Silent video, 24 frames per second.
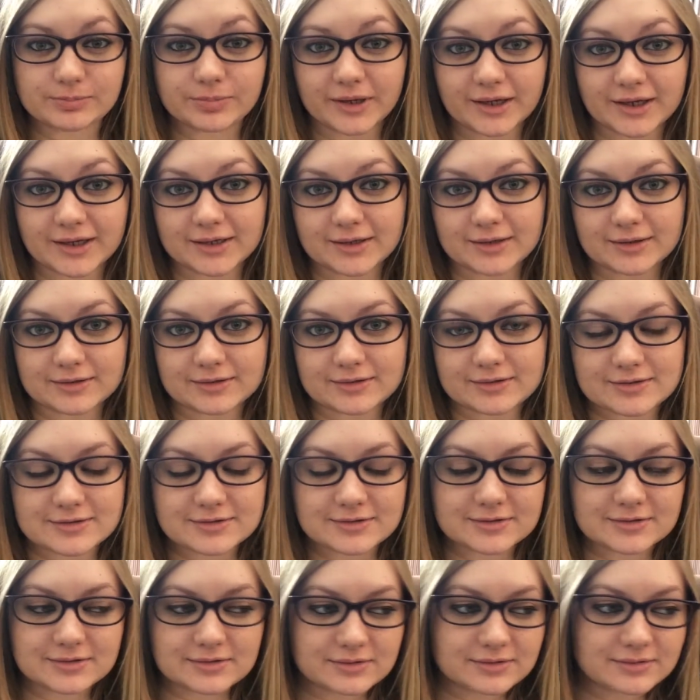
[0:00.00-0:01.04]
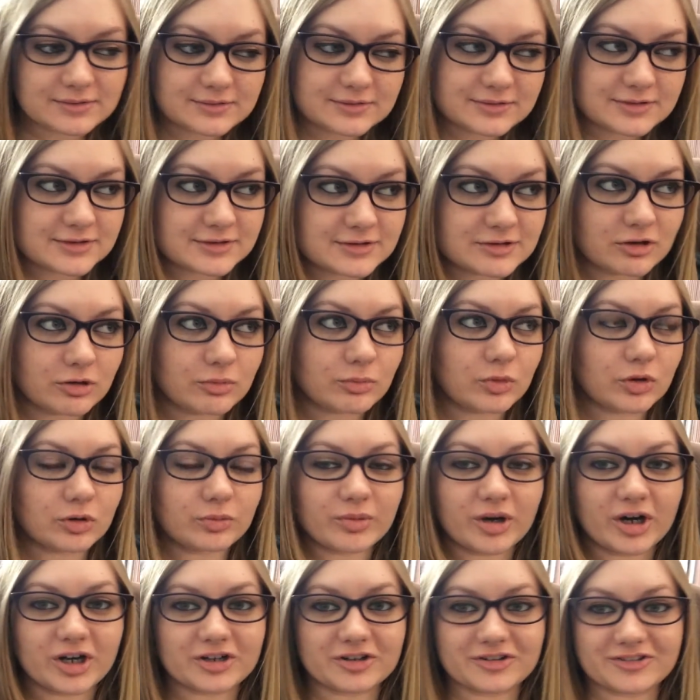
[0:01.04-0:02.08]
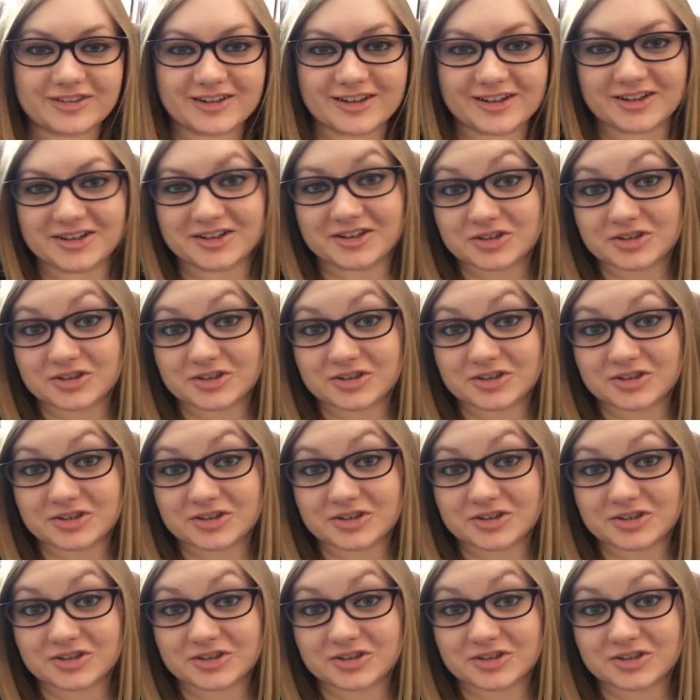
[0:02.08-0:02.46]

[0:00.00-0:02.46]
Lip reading: but it's still more modern than a